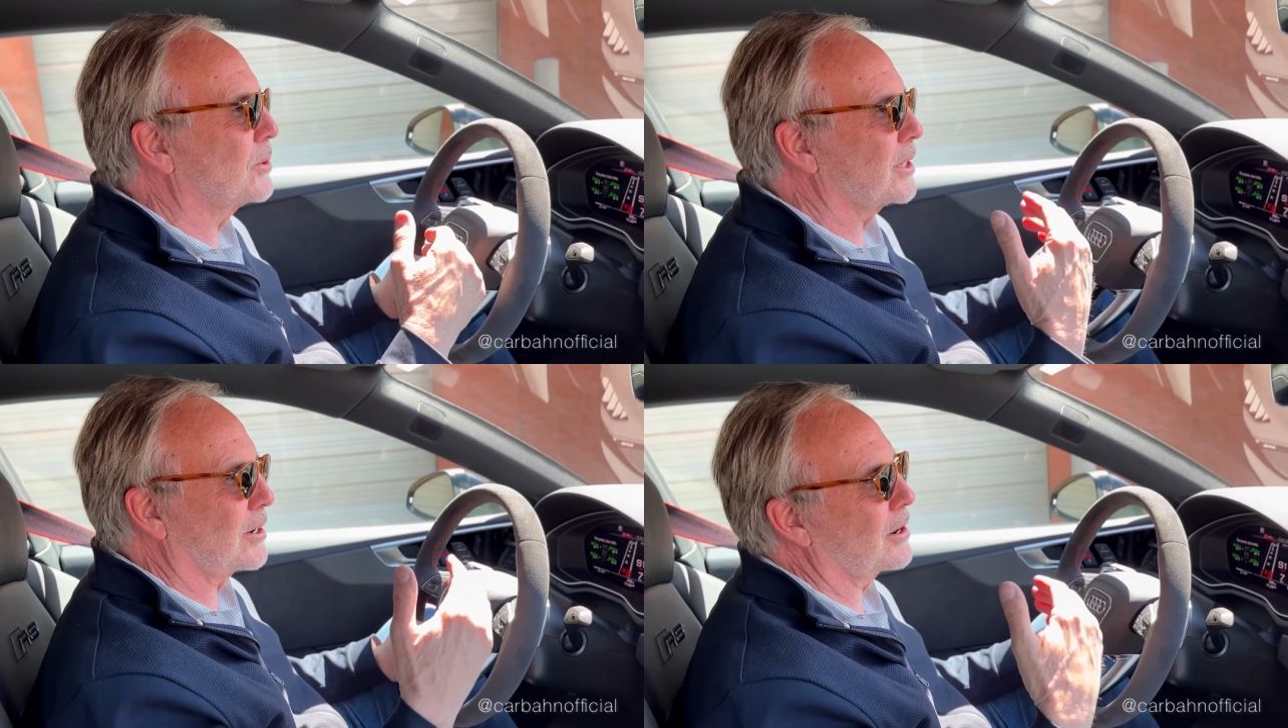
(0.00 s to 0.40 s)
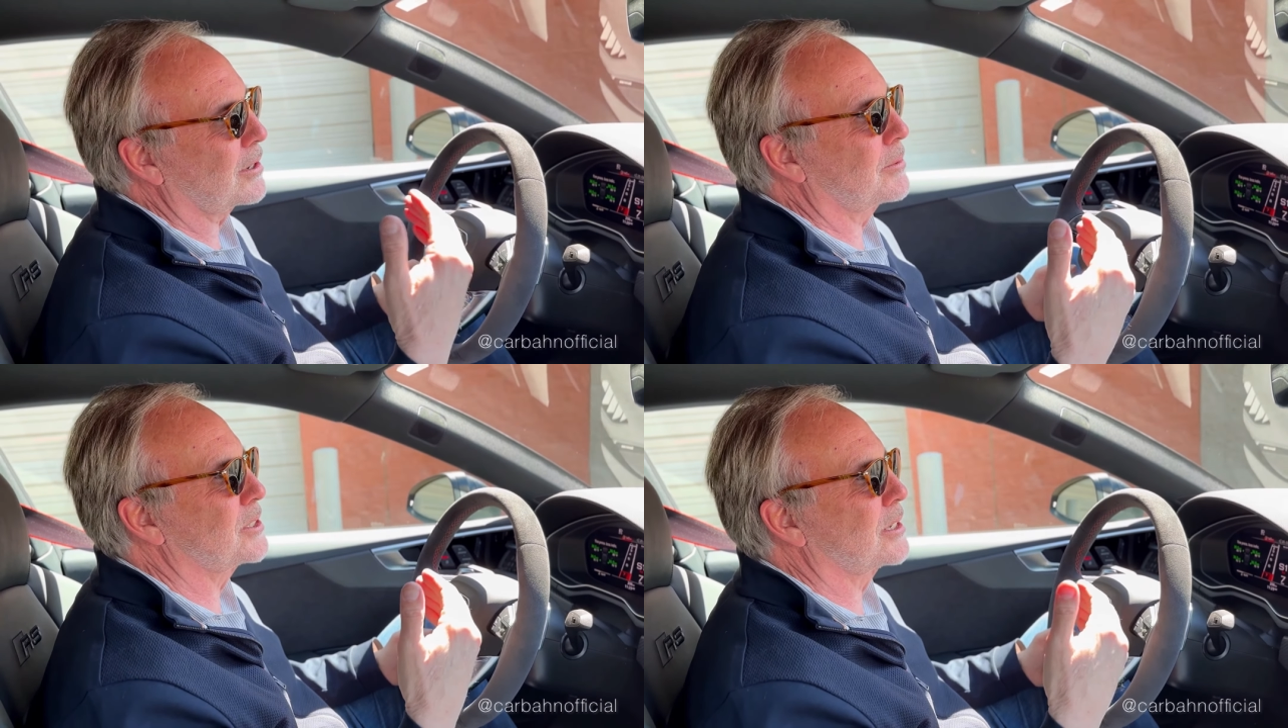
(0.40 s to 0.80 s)
one of the car
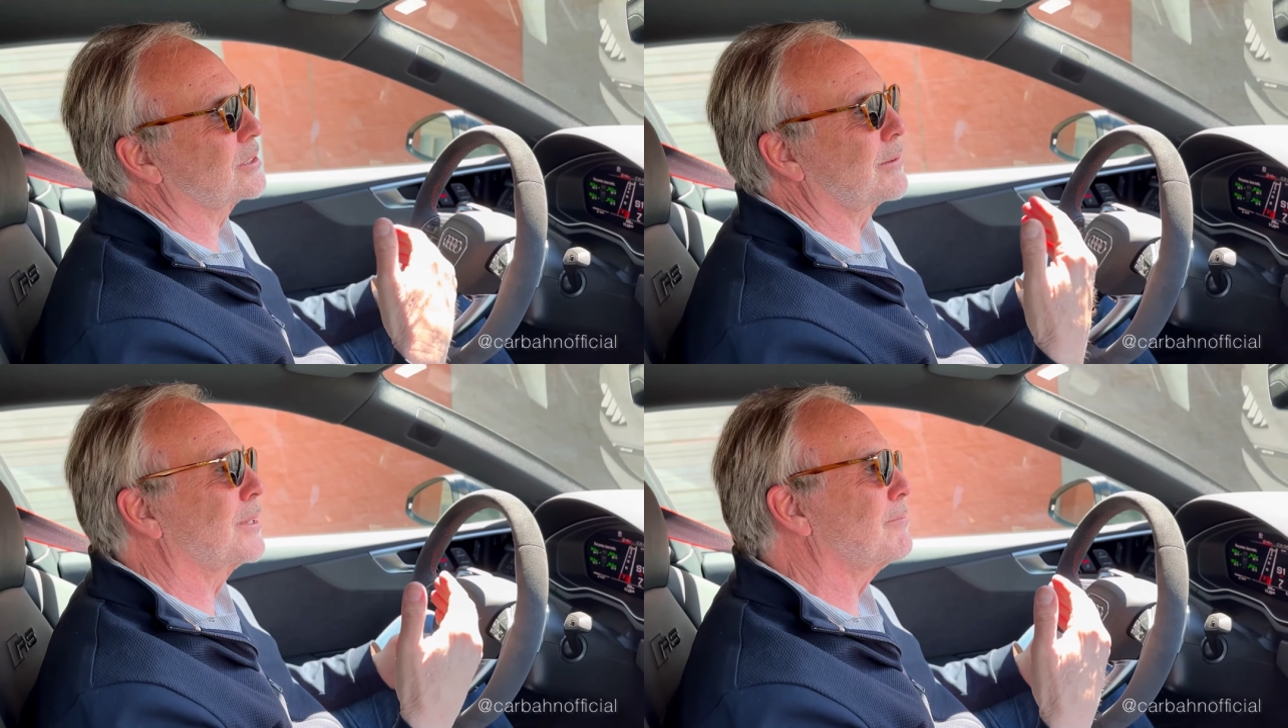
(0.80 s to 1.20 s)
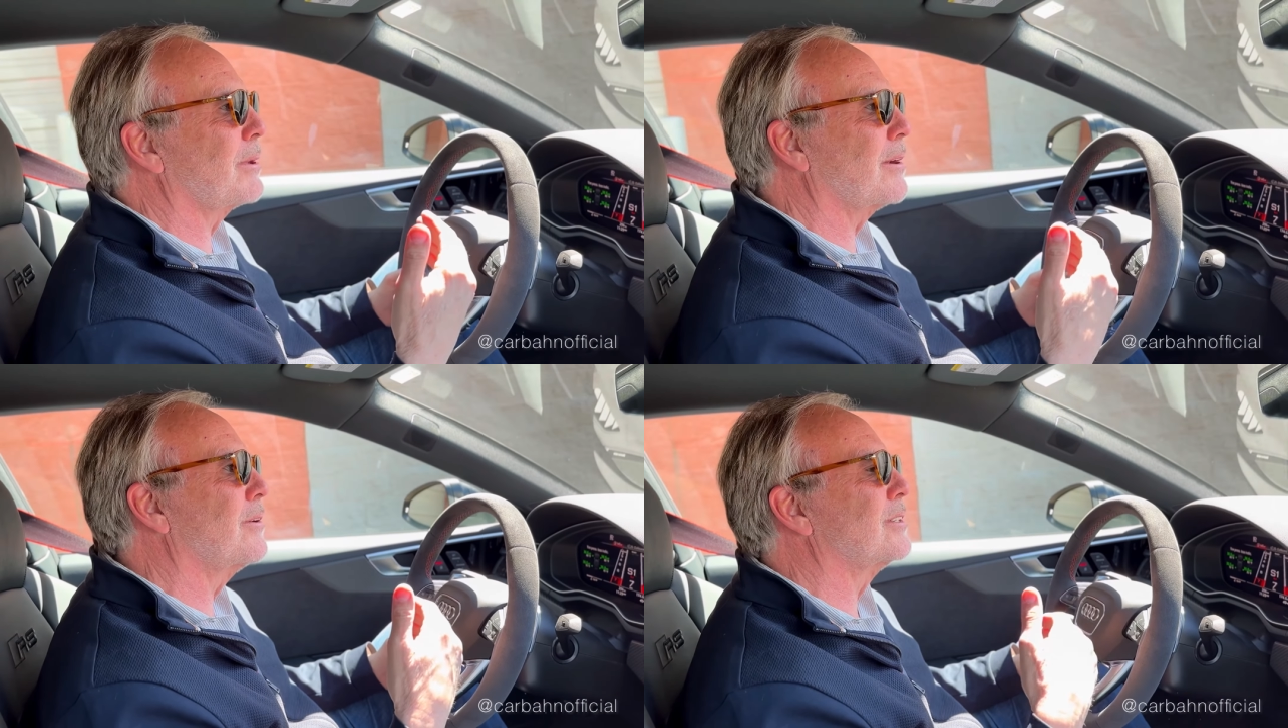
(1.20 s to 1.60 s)
companies does something
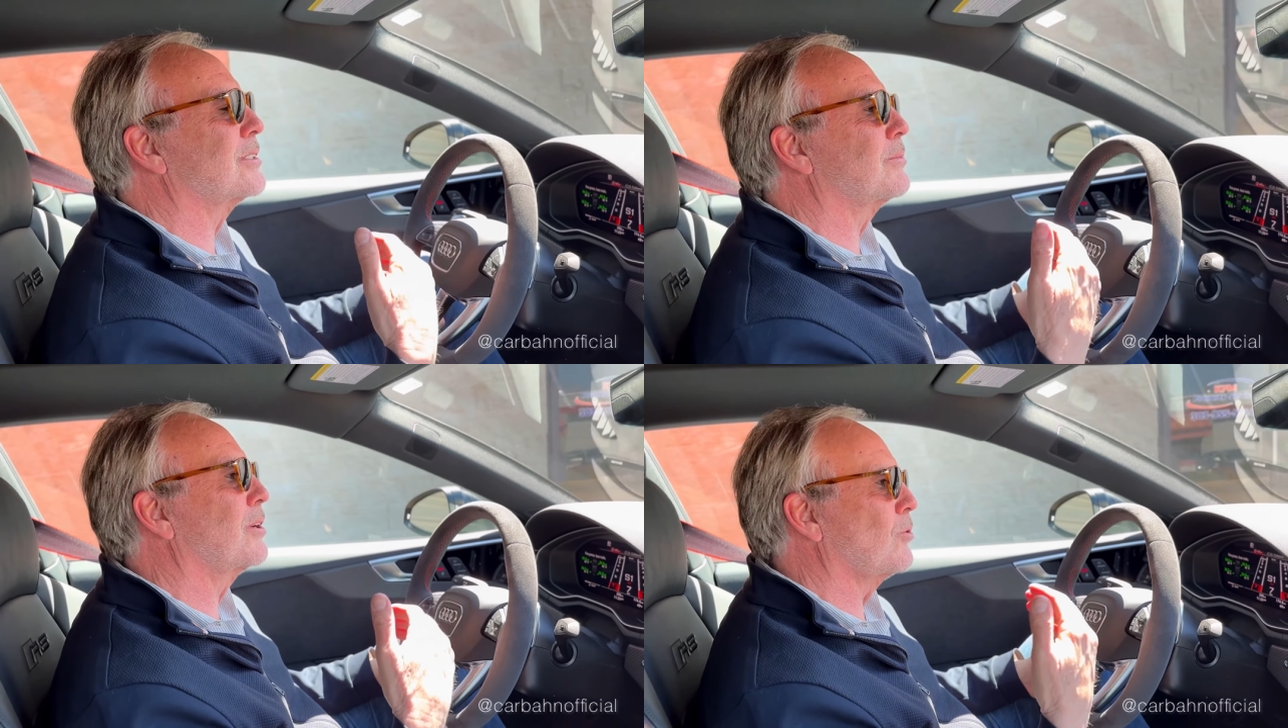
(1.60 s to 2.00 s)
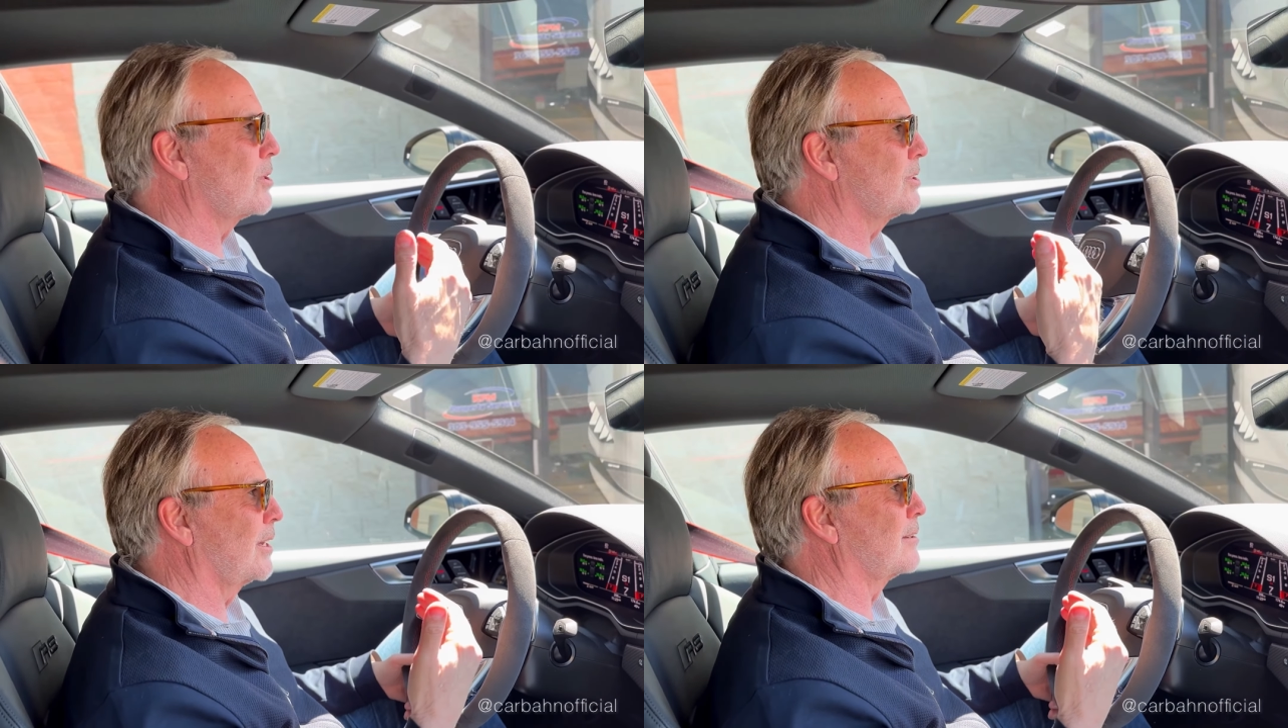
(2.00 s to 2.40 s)
better and something
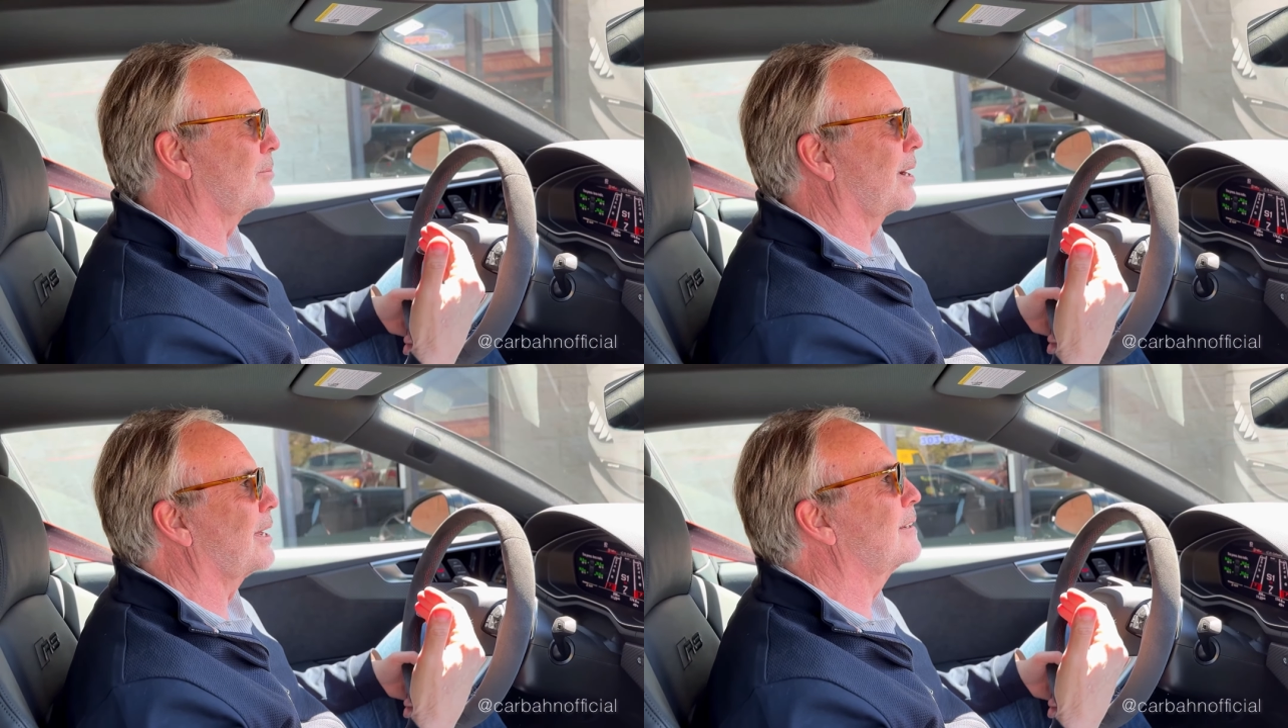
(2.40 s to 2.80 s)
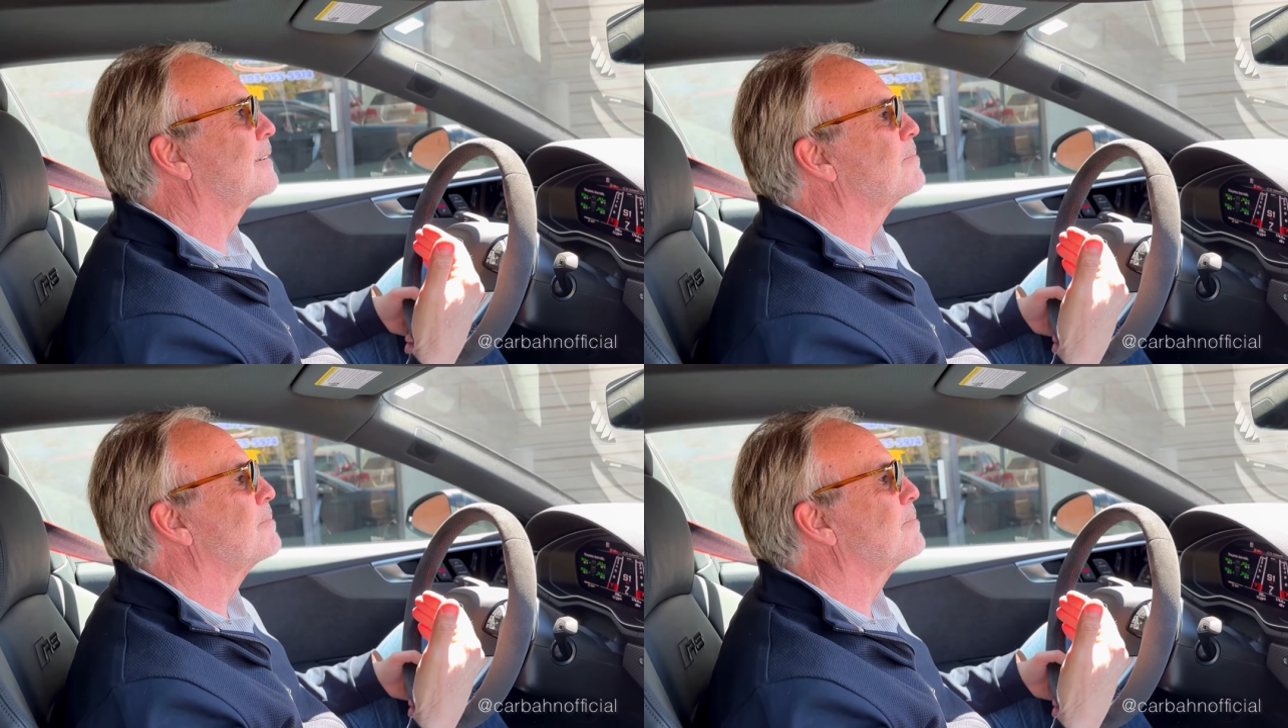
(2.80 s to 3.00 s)
worse than the other brand.